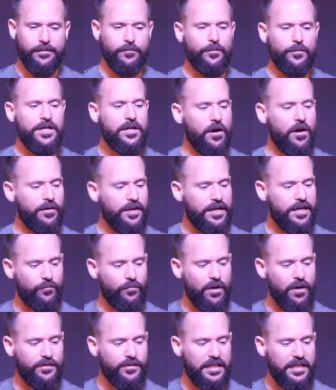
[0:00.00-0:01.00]
We are in
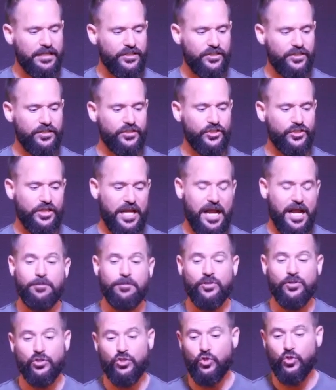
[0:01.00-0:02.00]
Revelation
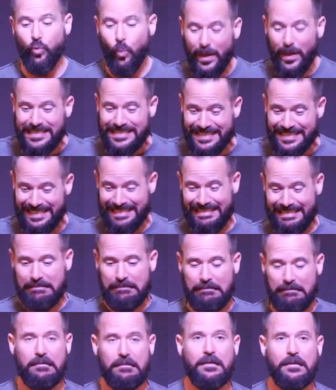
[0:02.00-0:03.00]
chapter 20.
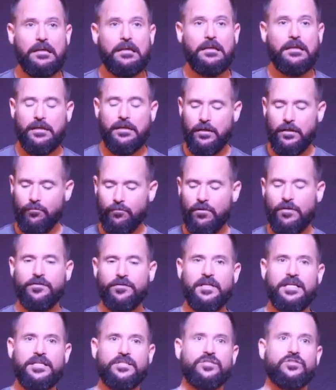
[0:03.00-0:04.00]

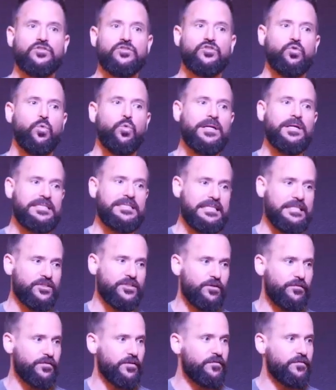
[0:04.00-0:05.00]
Revelation 20.
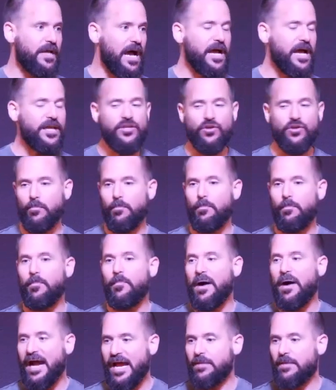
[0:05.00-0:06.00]
So if you've got your
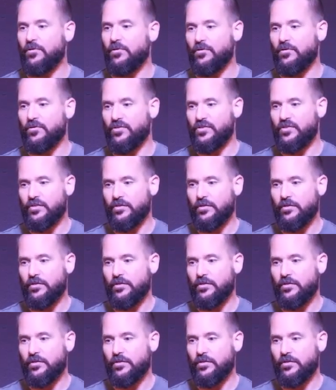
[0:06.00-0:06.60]
Bibles,